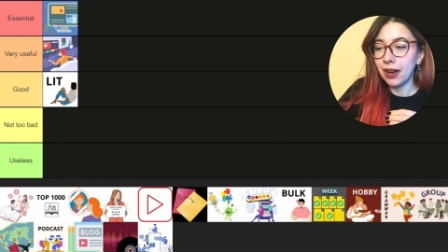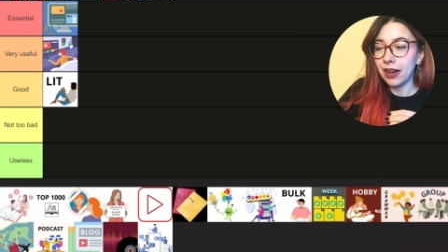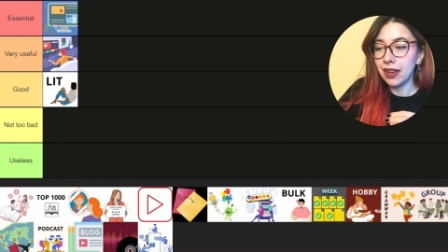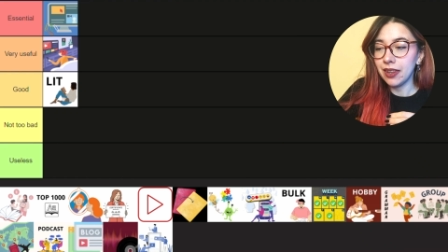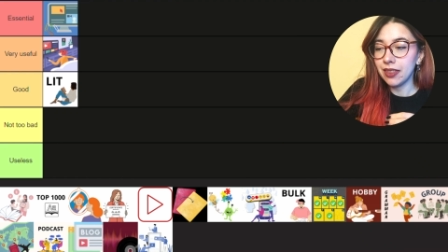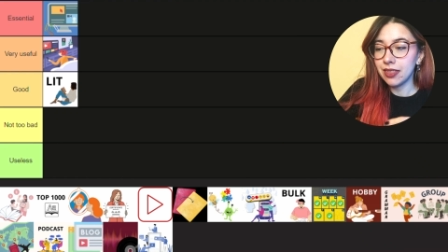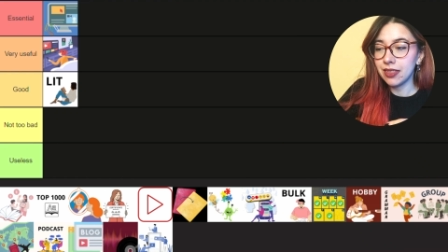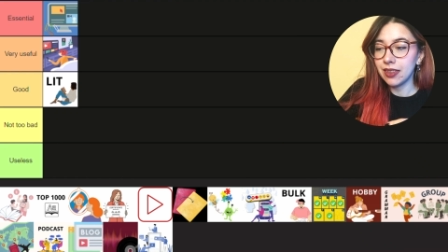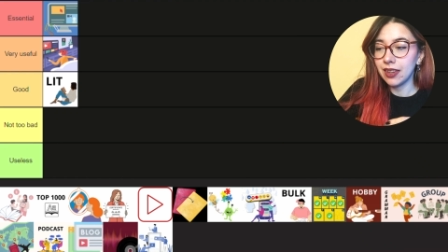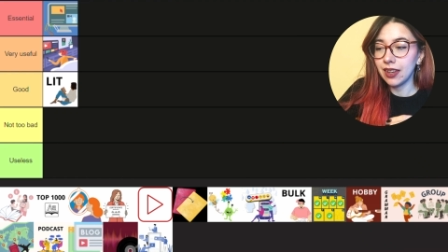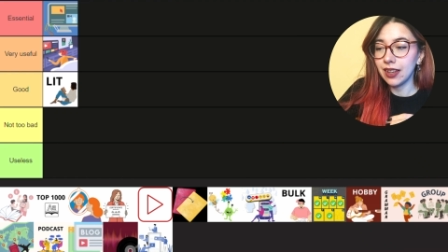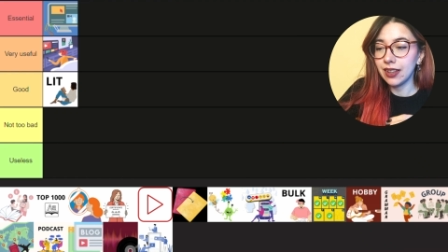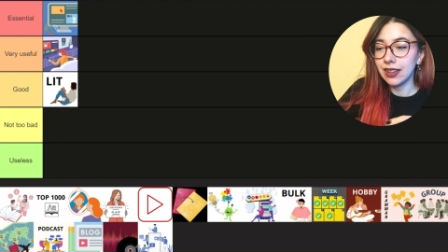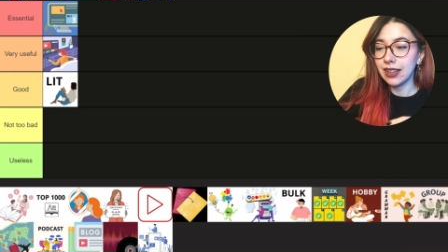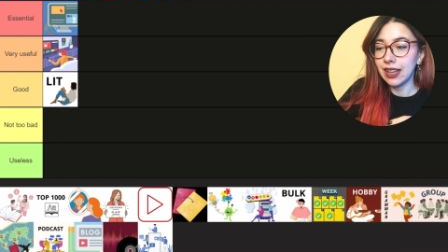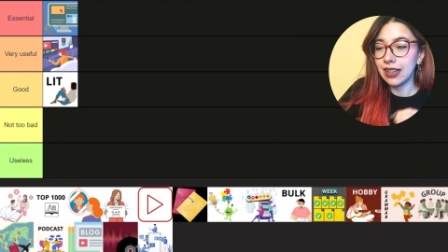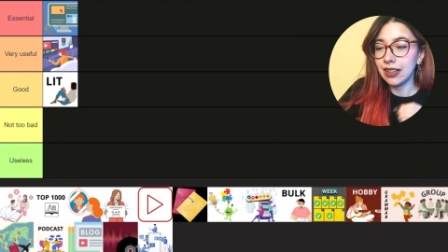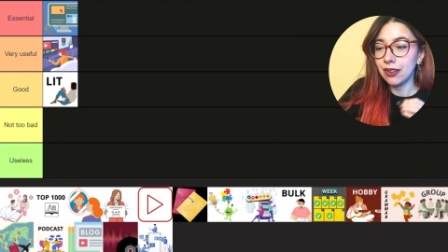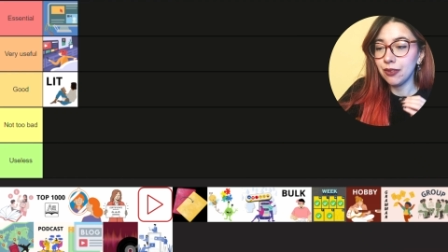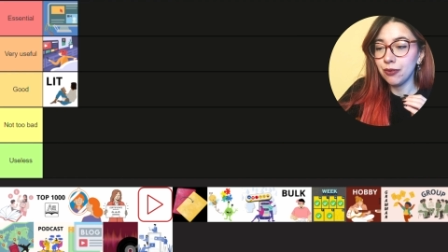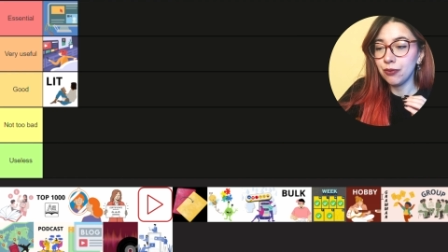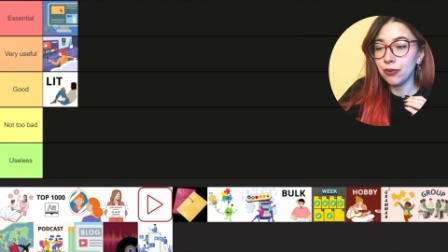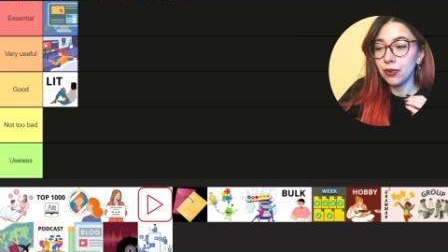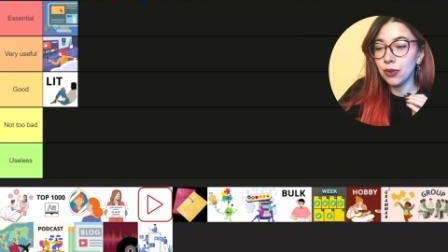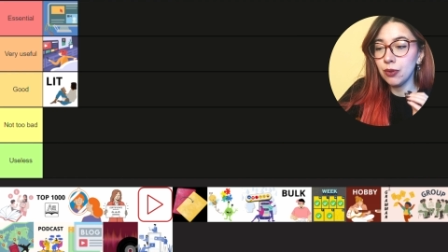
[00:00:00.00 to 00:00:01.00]
I think that
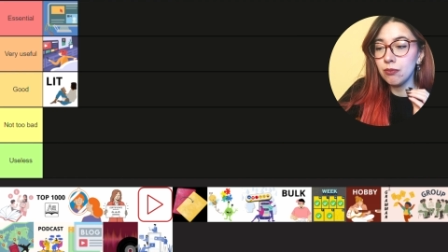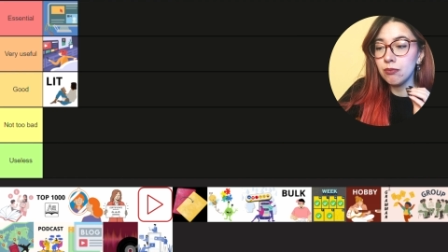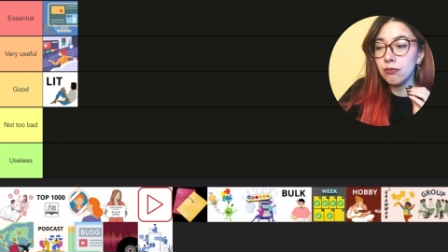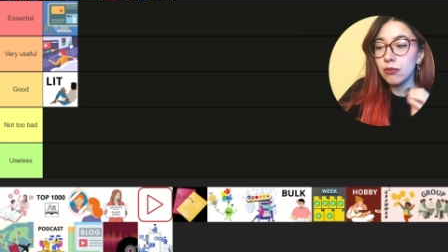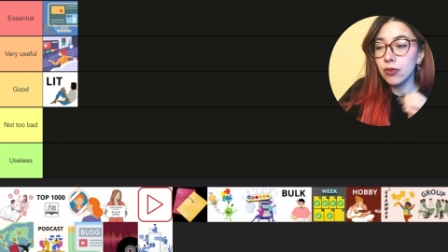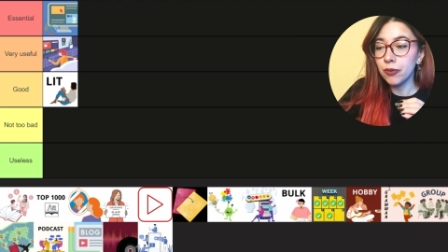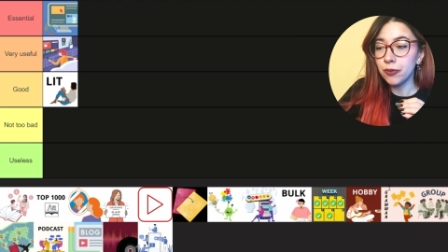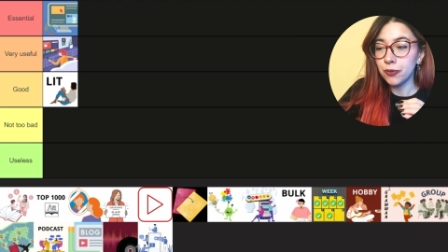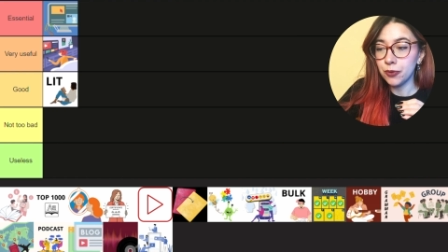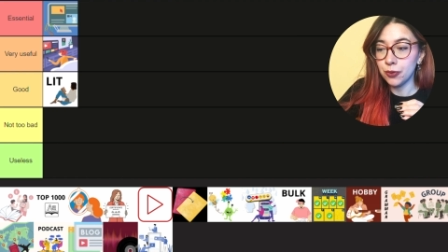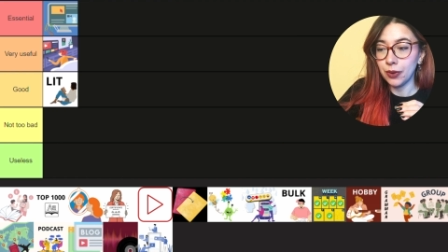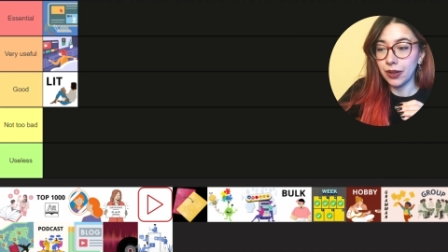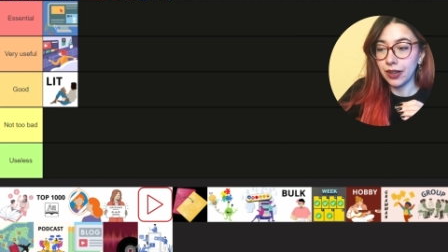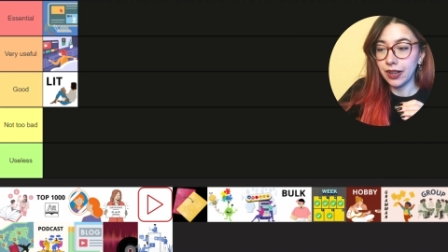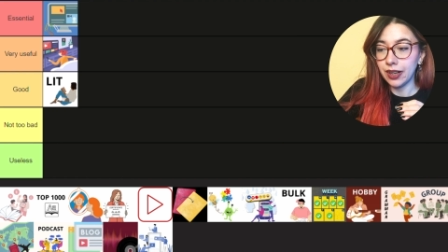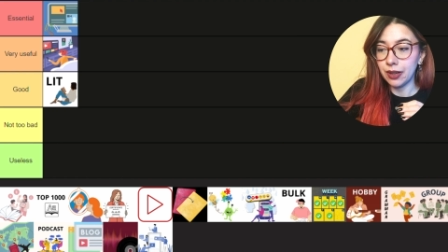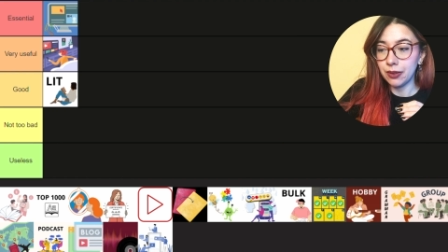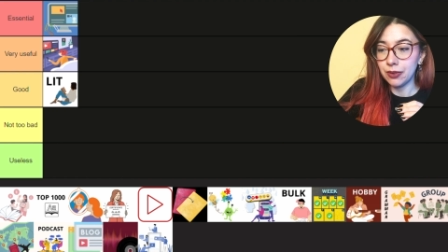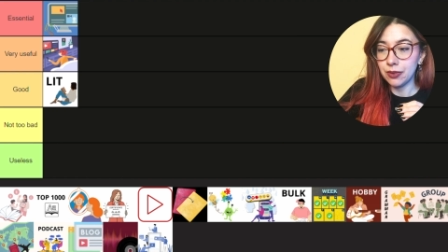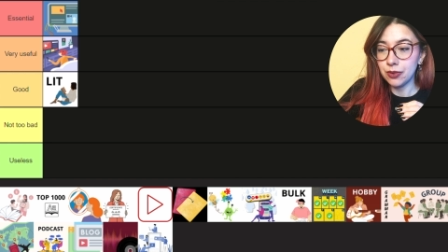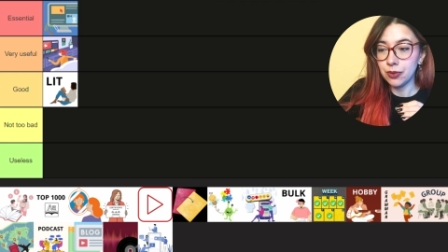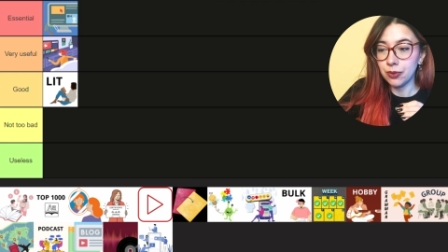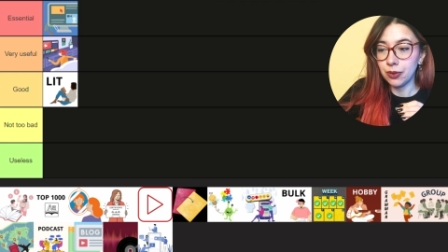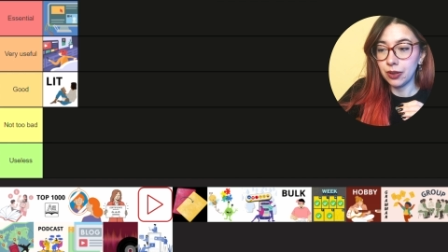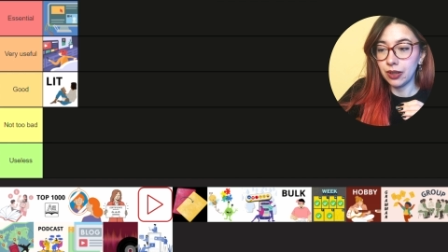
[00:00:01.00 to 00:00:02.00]
if you move to a
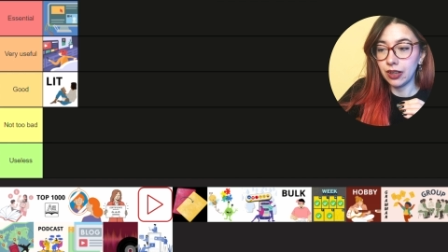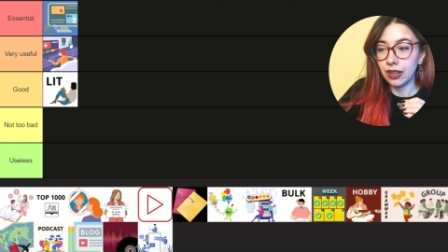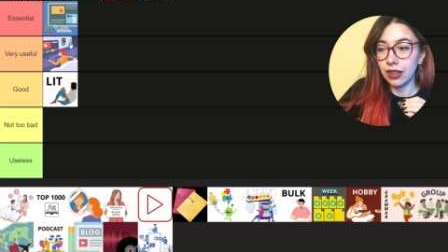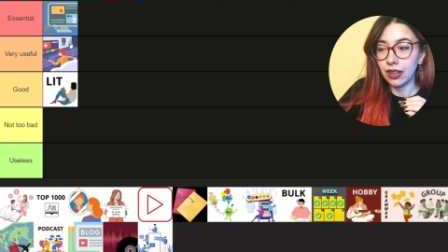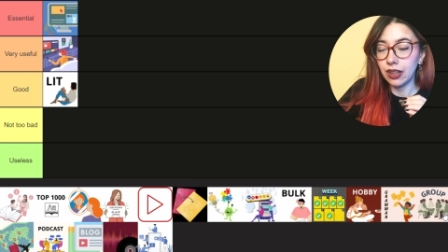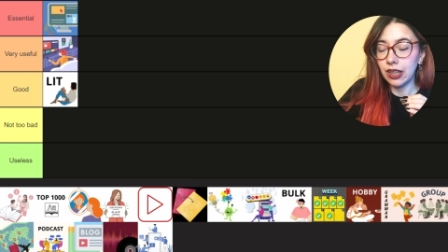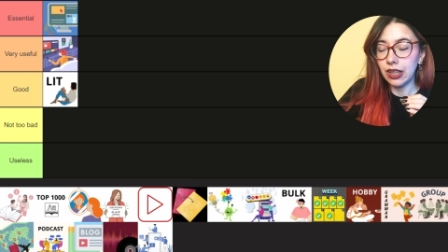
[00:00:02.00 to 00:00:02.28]
country,